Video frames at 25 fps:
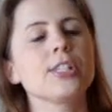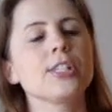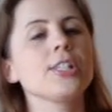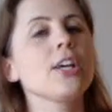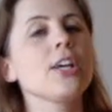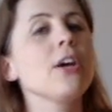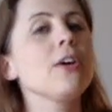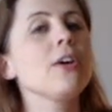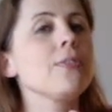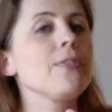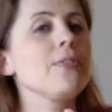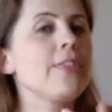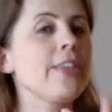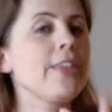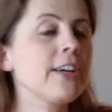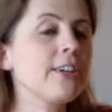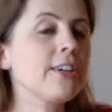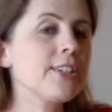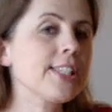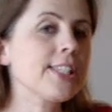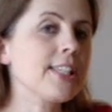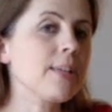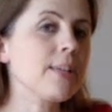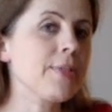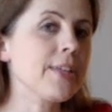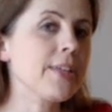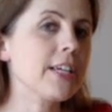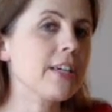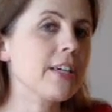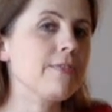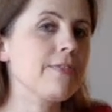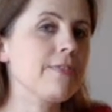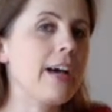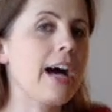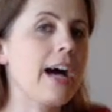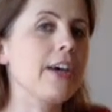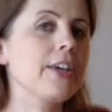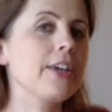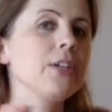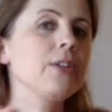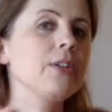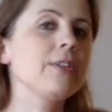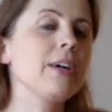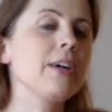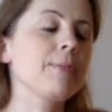So there's something of value.